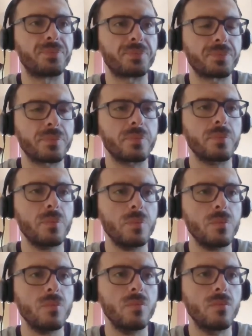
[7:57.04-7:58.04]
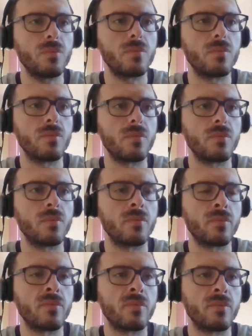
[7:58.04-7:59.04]

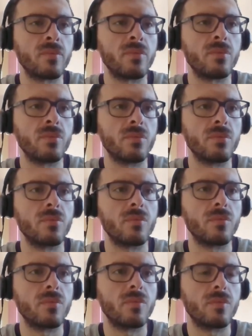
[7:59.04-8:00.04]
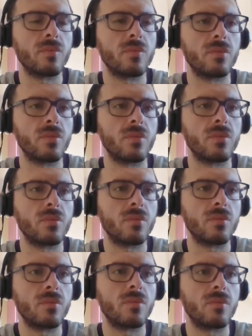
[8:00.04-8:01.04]

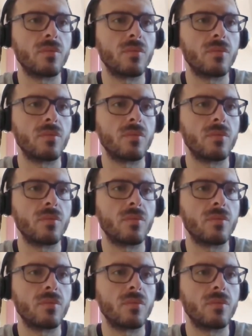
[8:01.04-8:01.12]
The person shown says nothing.